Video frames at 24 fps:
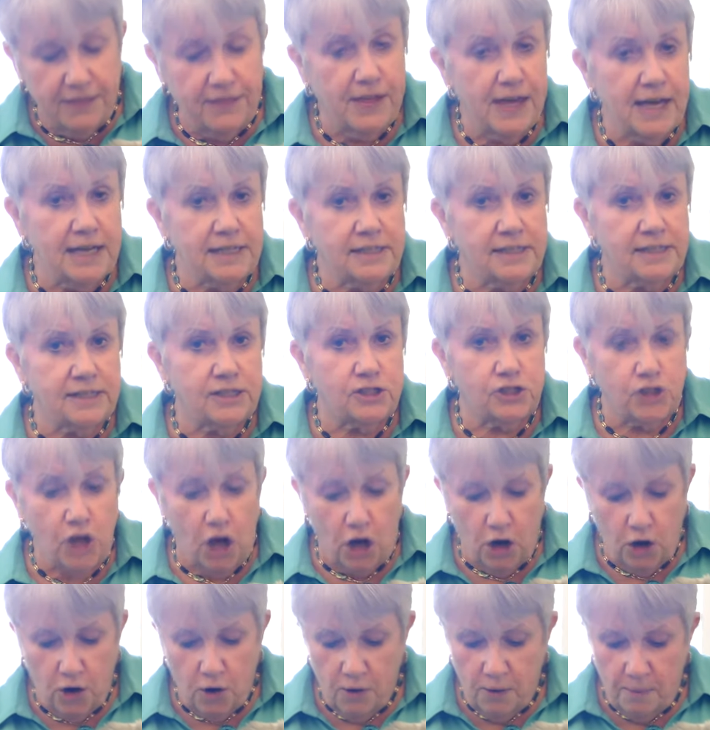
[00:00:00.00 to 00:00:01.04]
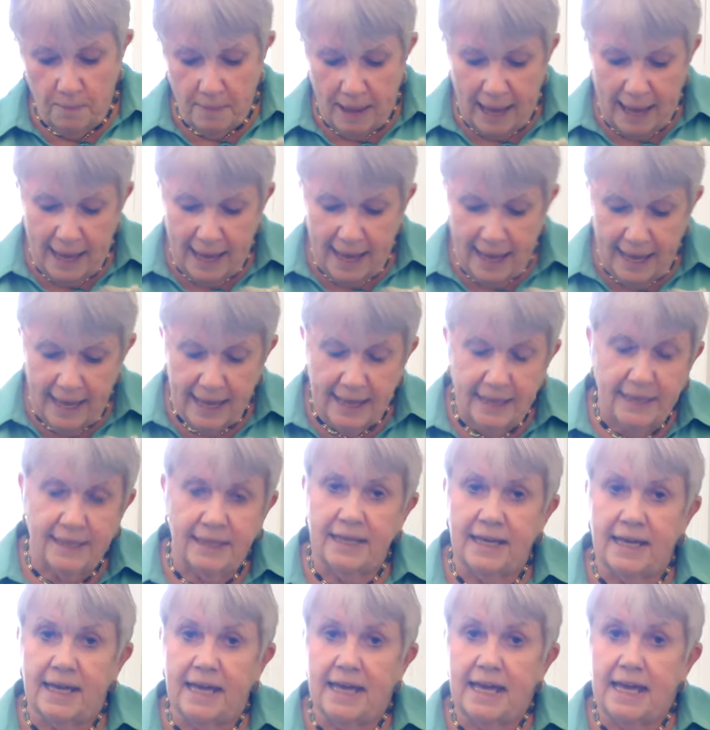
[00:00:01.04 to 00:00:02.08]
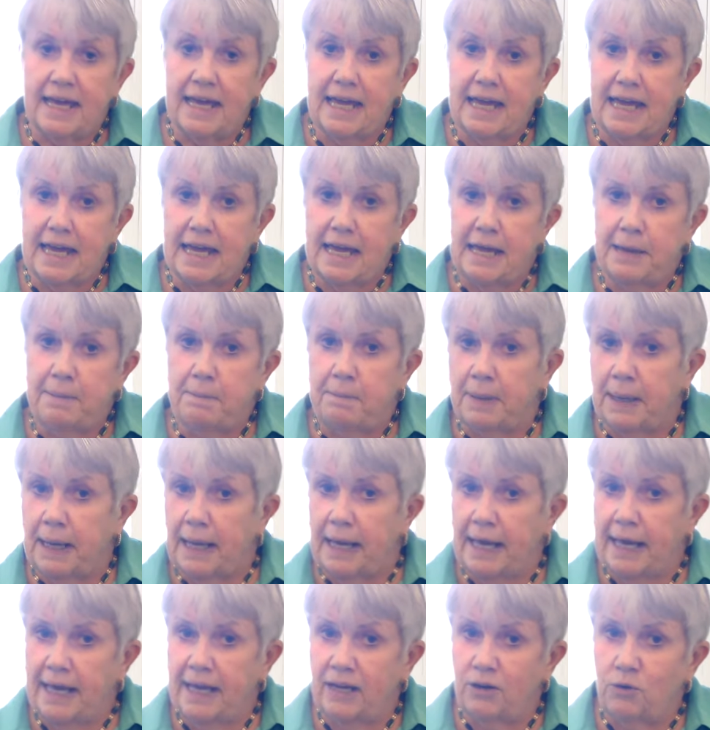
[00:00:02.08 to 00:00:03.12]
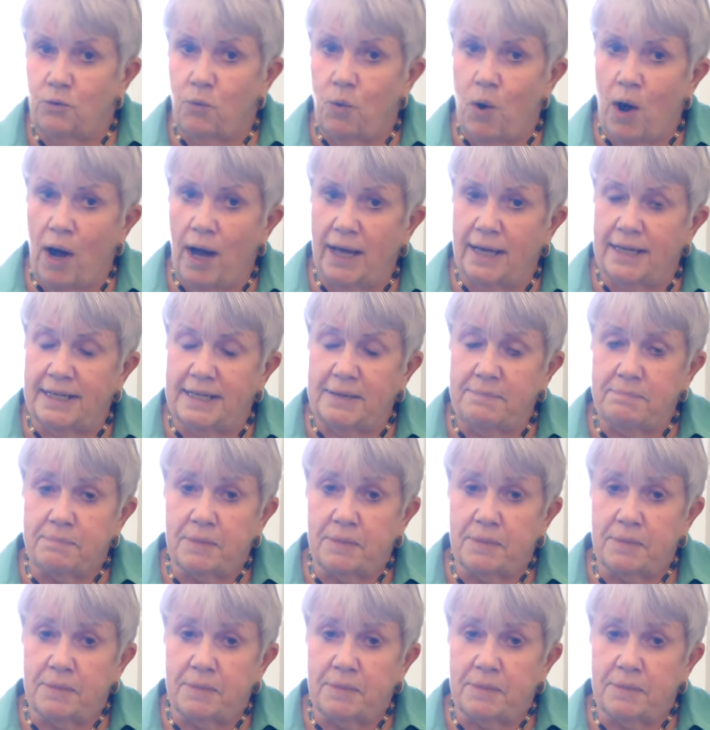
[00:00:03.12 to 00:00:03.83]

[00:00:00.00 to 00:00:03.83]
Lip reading: This old man, he played one.